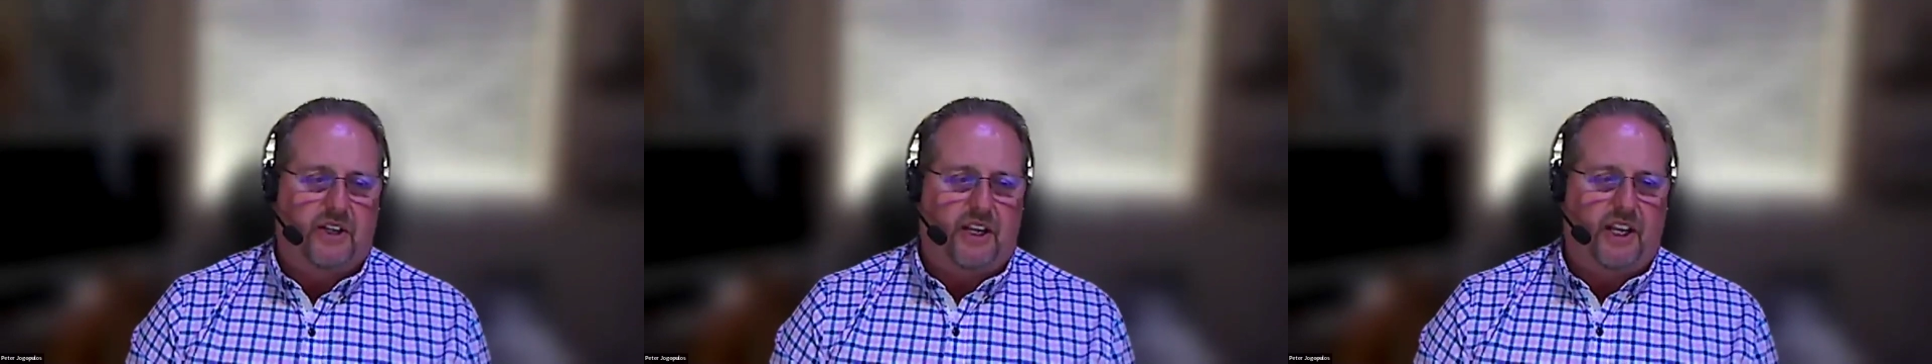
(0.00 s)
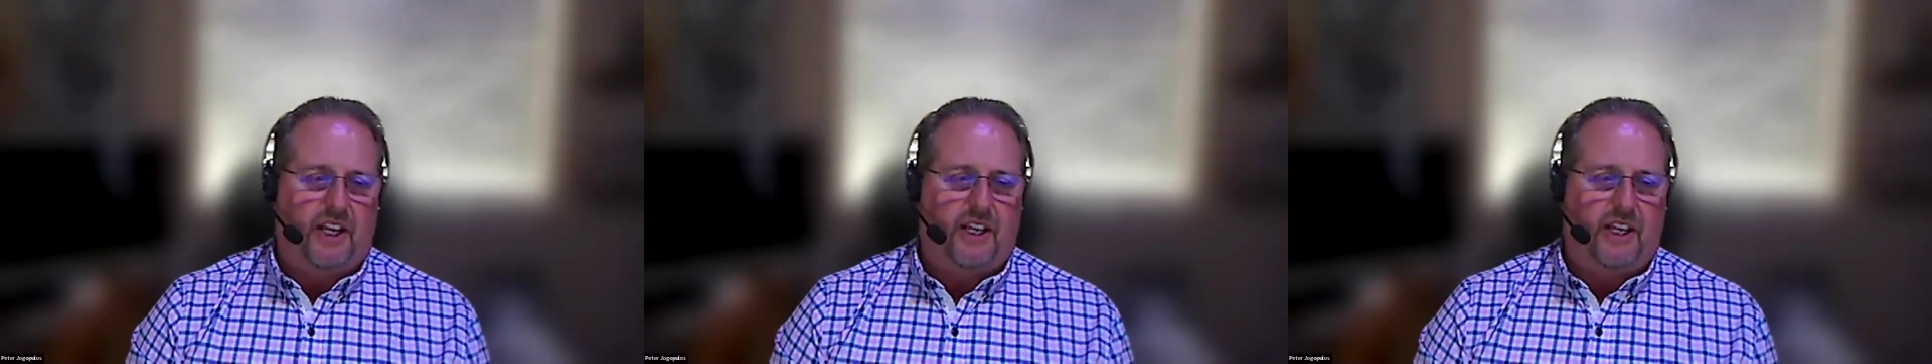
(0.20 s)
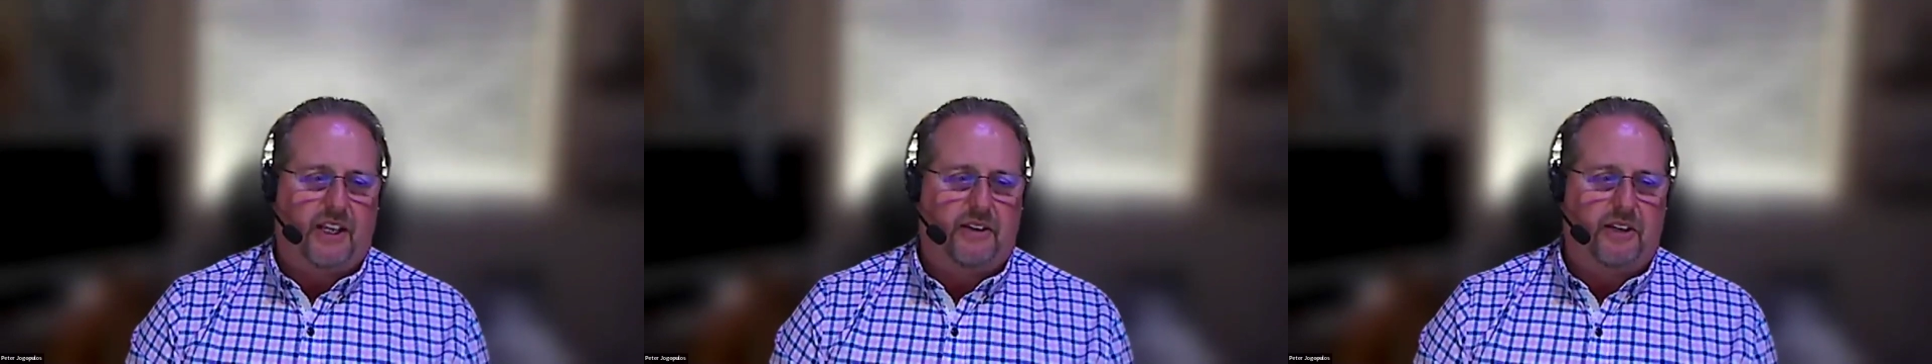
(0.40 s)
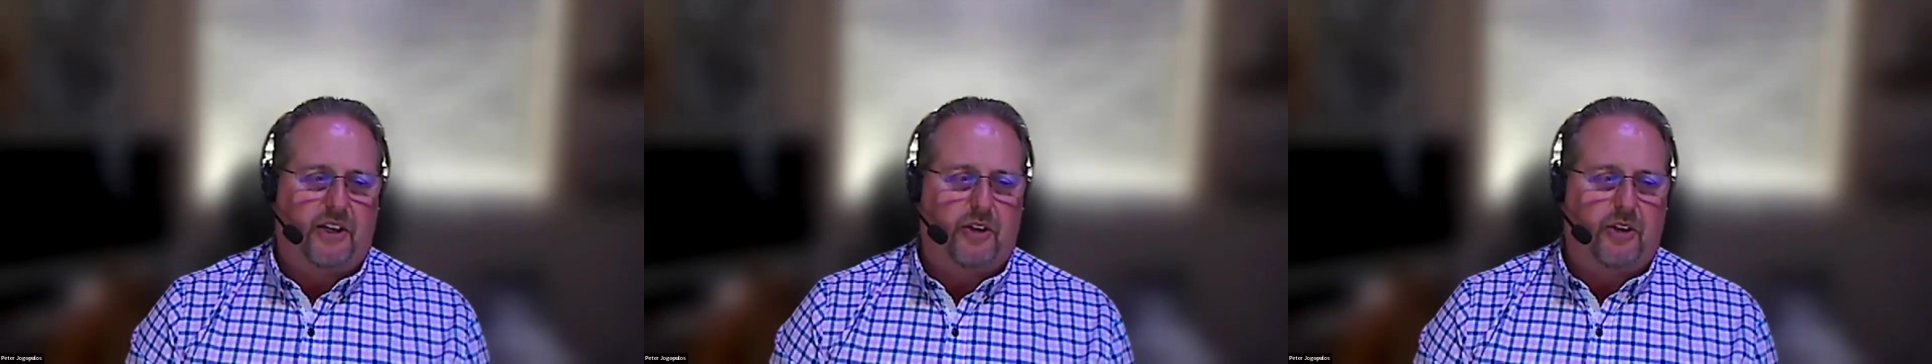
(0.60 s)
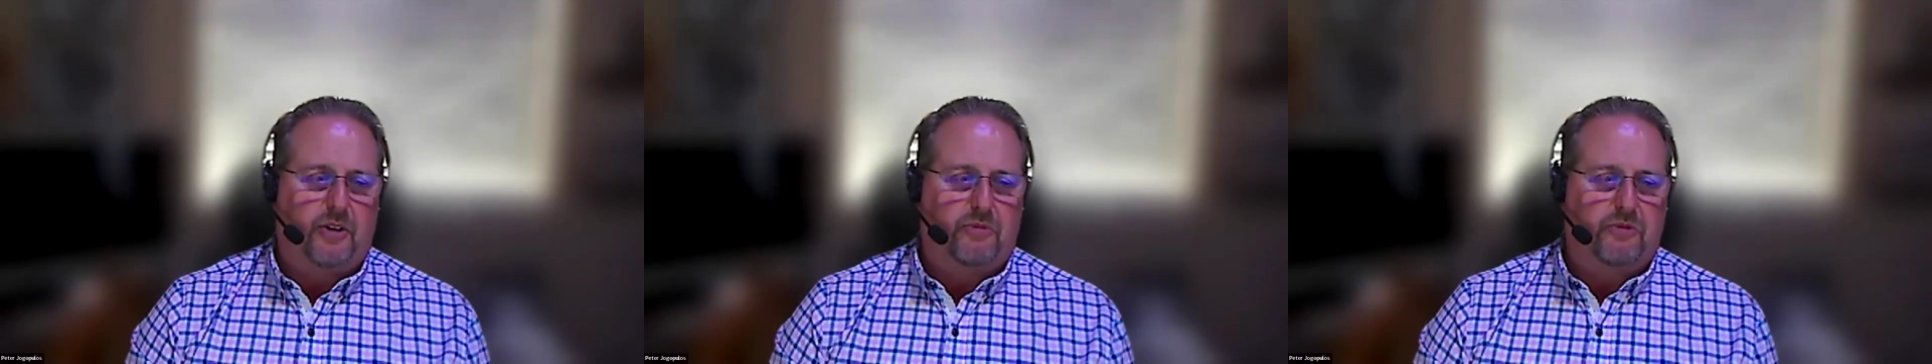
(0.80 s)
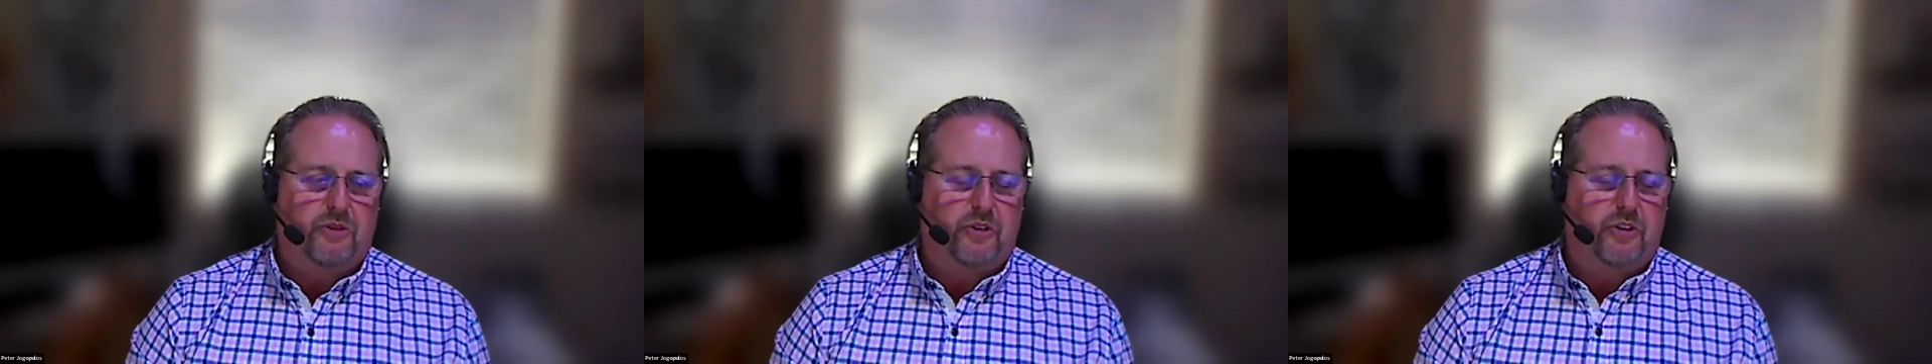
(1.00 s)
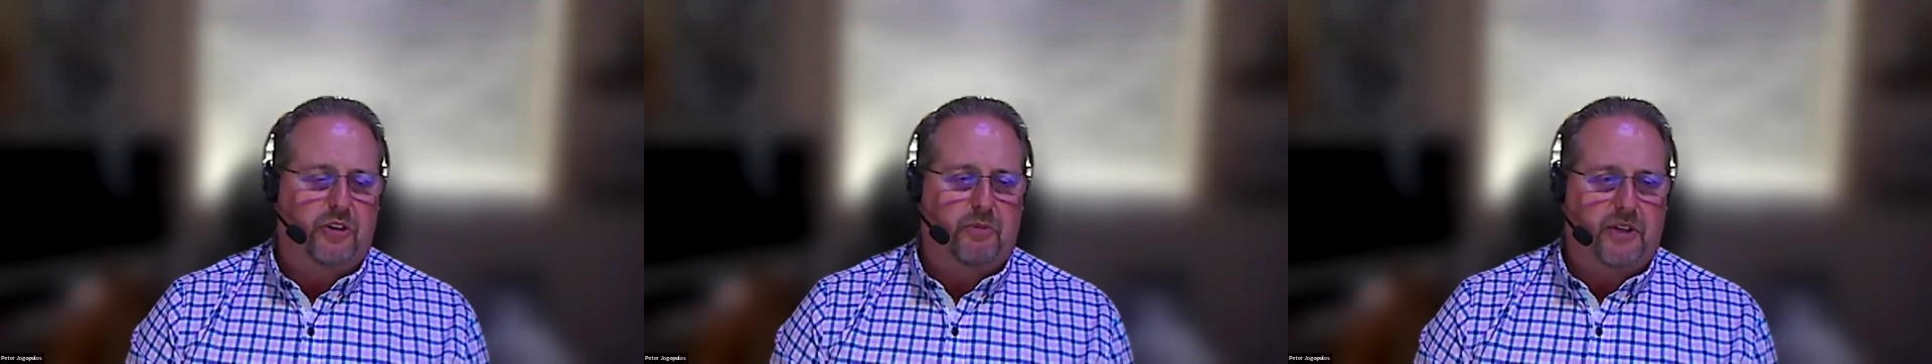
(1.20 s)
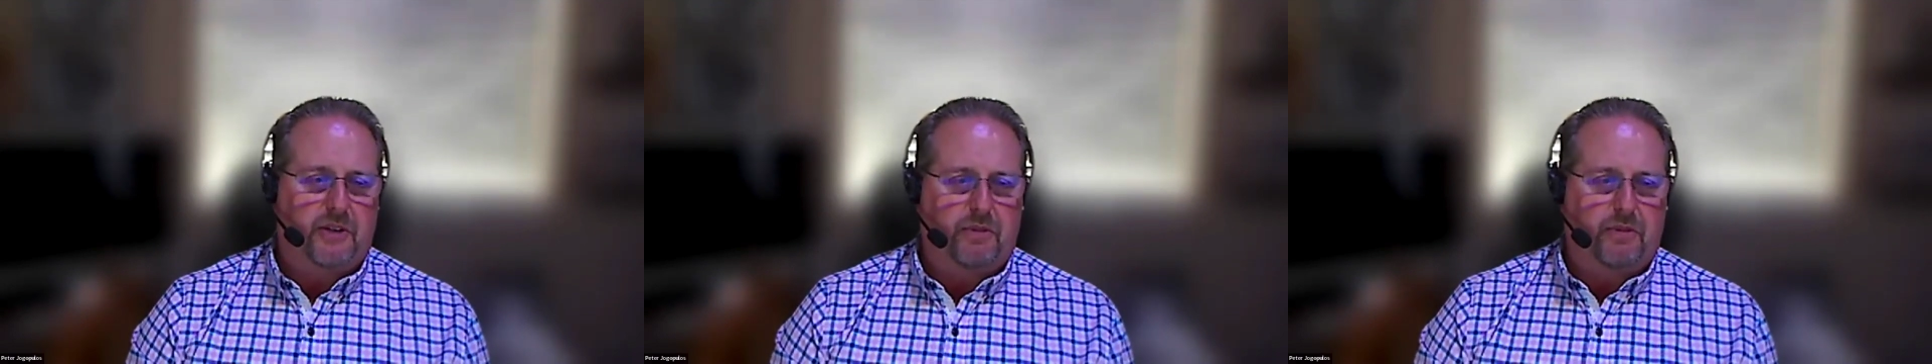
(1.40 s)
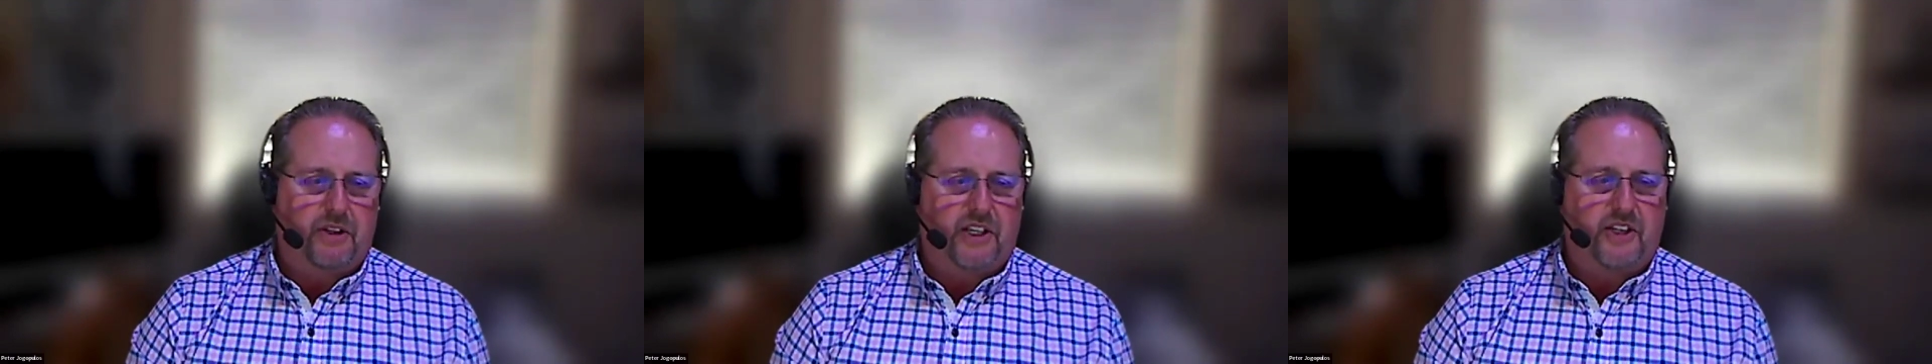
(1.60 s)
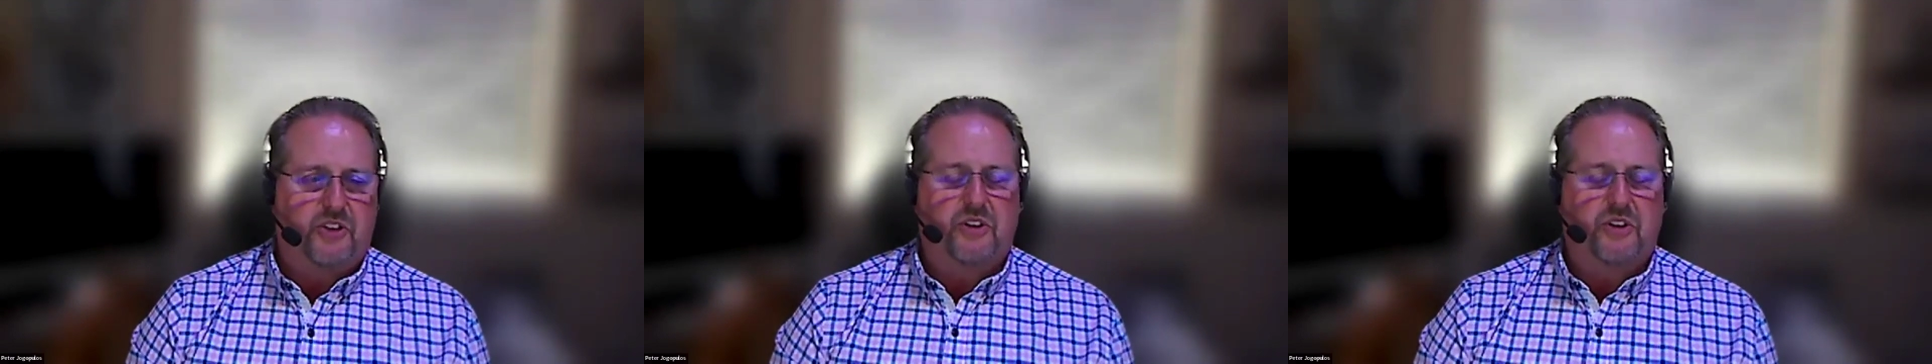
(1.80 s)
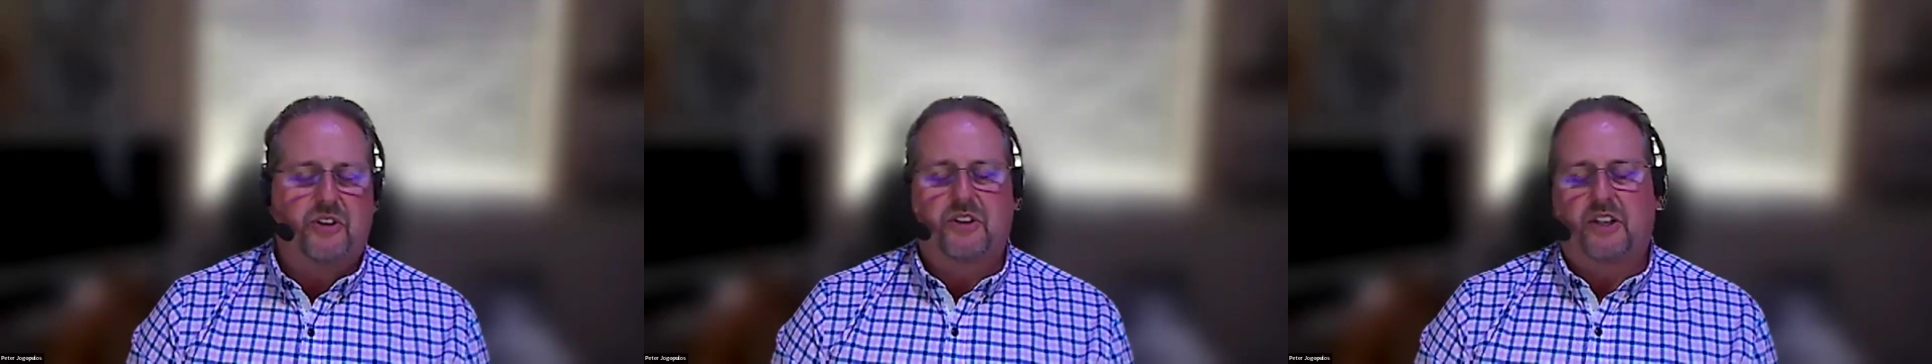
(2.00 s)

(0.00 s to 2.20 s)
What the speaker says: do your manipulations